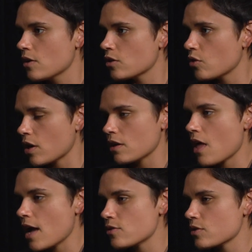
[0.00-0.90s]

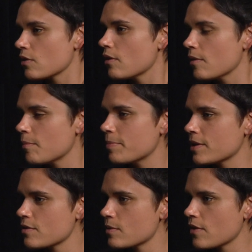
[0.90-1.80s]
chronological
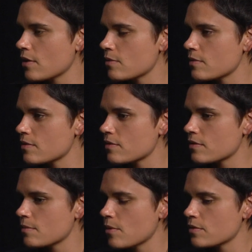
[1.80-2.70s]
because we thought it was
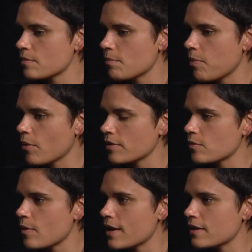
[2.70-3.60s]
the most important
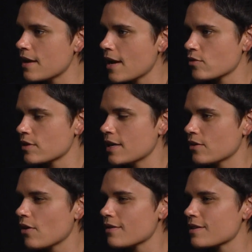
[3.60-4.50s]
way to actually get
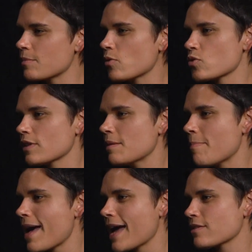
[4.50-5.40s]
across the emotional
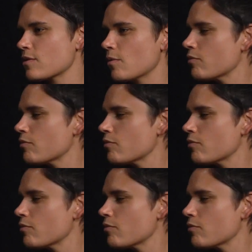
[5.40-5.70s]
impact, so